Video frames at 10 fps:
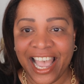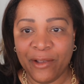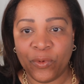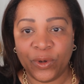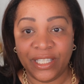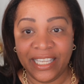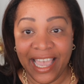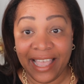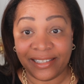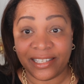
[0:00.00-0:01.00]
I would
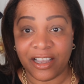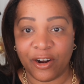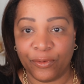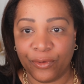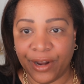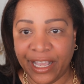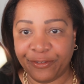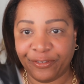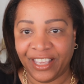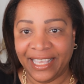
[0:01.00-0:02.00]
get a
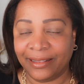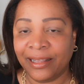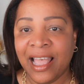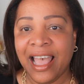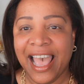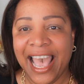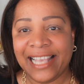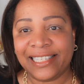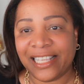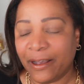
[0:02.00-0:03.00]
refill
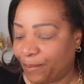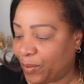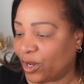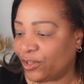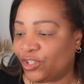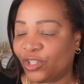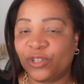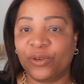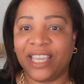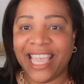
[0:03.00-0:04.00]
as opposed
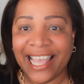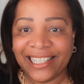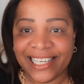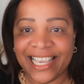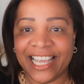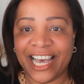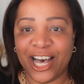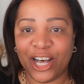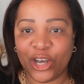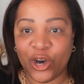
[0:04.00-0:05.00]
to getting
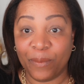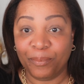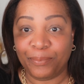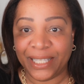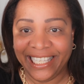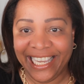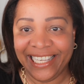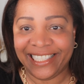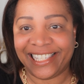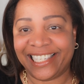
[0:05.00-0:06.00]
a
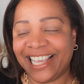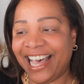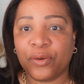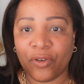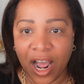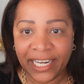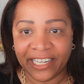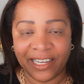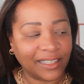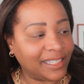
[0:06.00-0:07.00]
complete
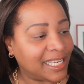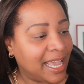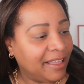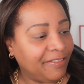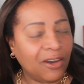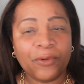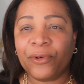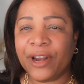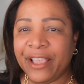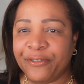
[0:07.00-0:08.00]
product. The
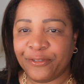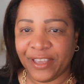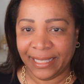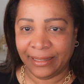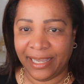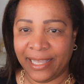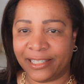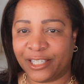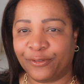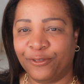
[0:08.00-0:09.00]
refill,
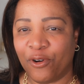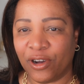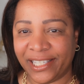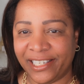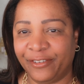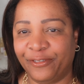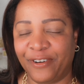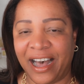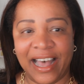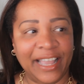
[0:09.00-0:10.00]
it's
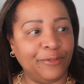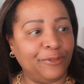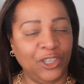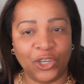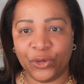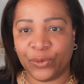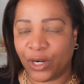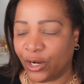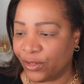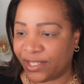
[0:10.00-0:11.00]
45
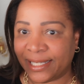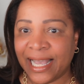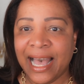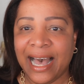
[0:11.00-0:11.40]
euros.